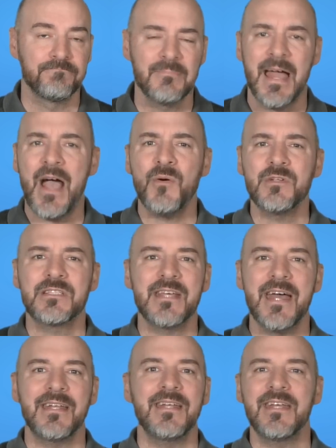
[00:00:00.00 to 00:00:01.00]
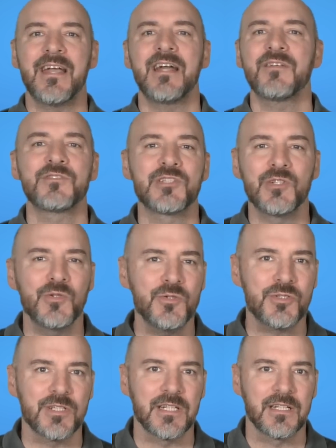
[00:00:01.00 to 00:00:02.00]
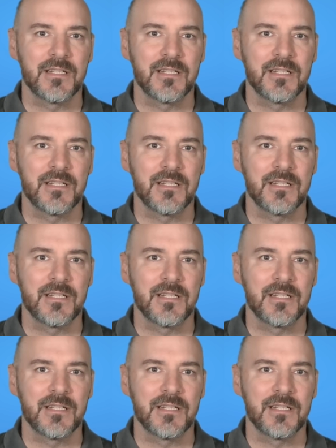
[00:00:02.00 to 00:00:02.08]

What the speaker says: How is that any kind of a solution?